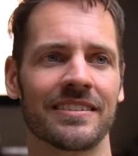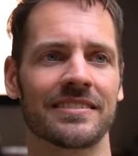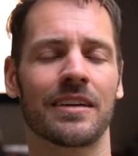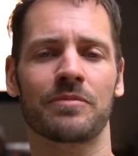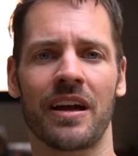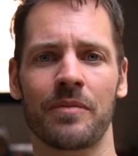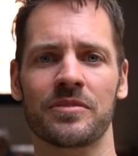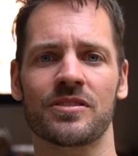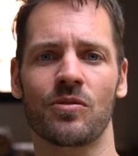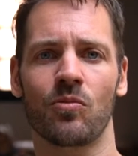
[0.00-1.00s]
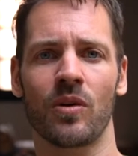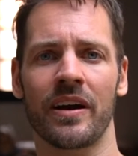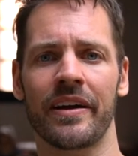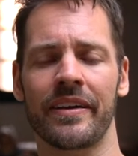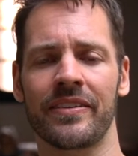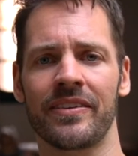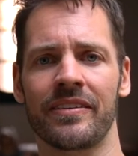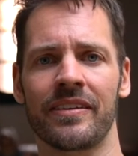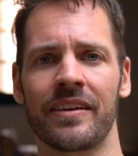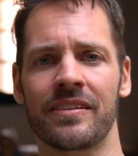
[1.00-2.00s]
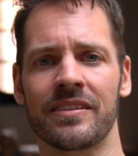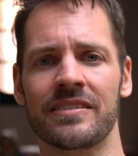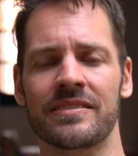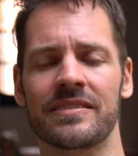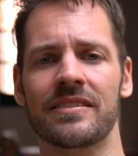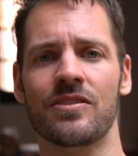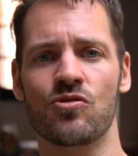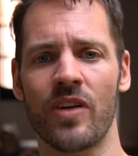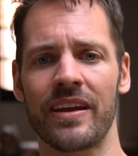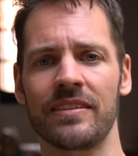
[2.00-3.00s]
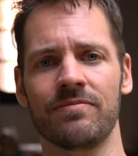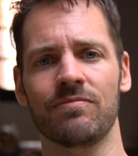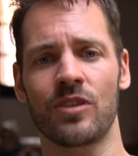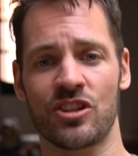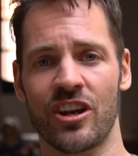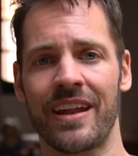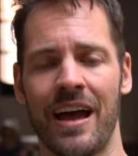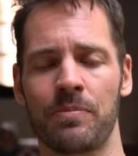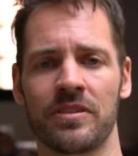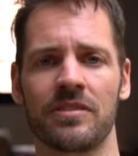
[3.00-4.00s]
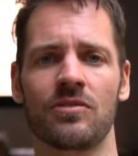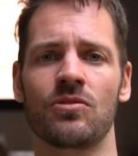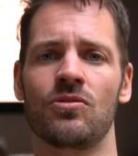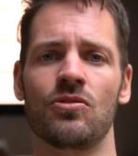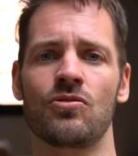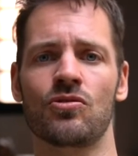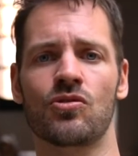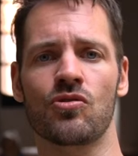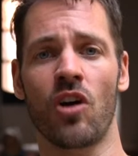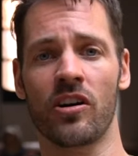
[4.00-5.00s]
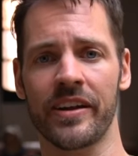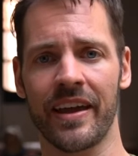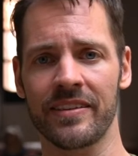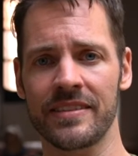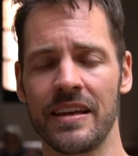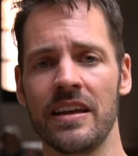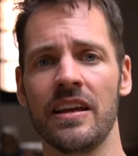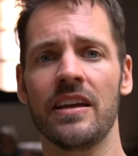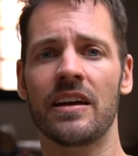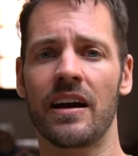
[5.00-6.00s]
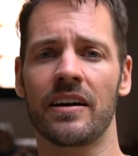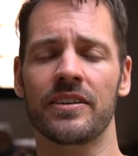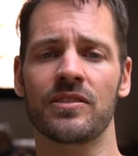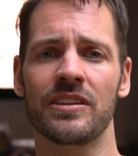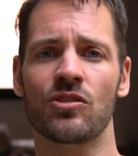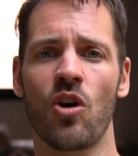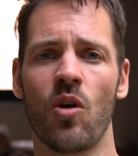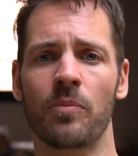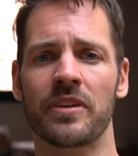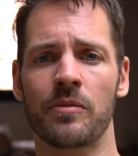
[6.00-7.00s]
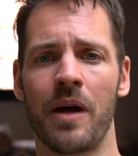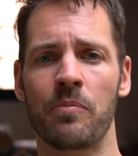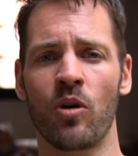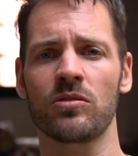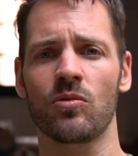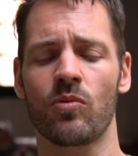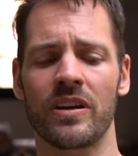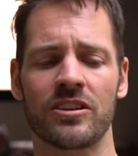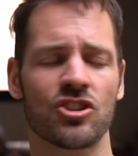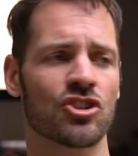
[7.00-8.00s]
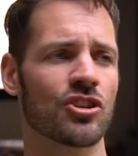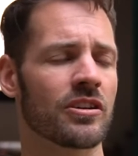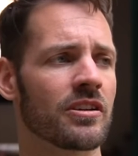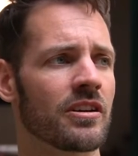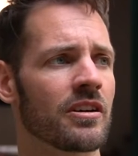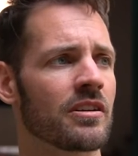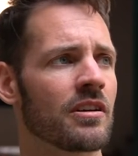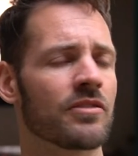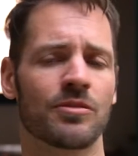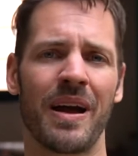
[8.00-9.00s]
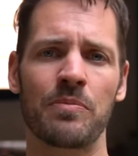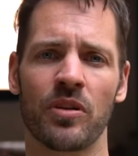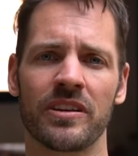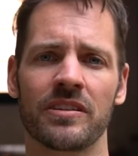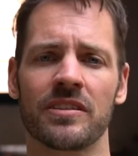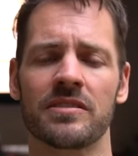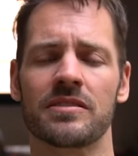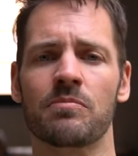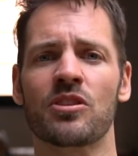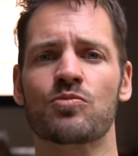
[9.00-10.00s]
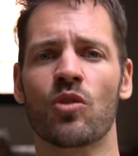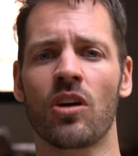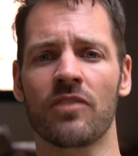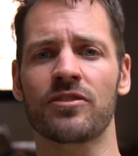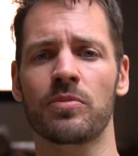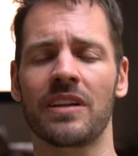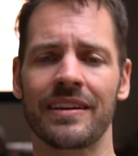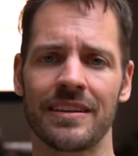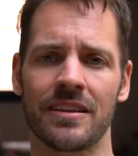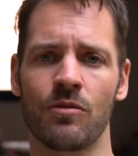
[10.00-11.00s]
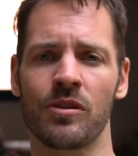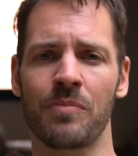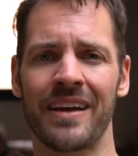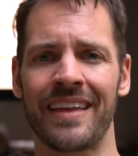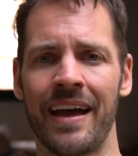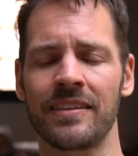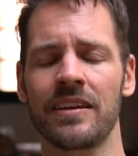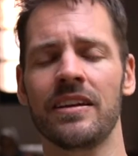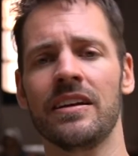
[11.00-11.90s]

Sometimes when there is rain, which can happen due to hurricanes, you need to go up there by boat, which, after my opinion, is much more comfortable. I did that with my dad.